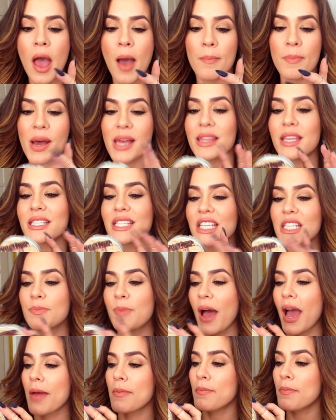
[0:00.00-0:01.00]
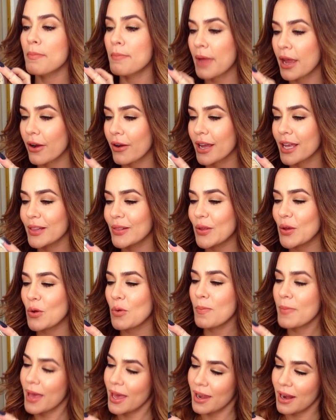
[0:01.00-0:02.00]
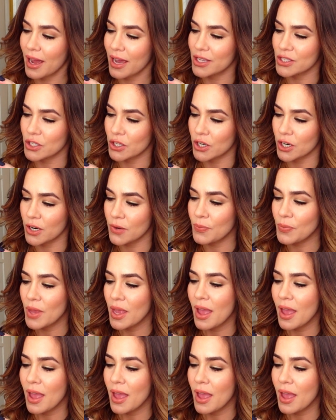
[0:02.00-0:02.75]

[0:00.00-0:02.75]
But this is by Mary Lou Manizer,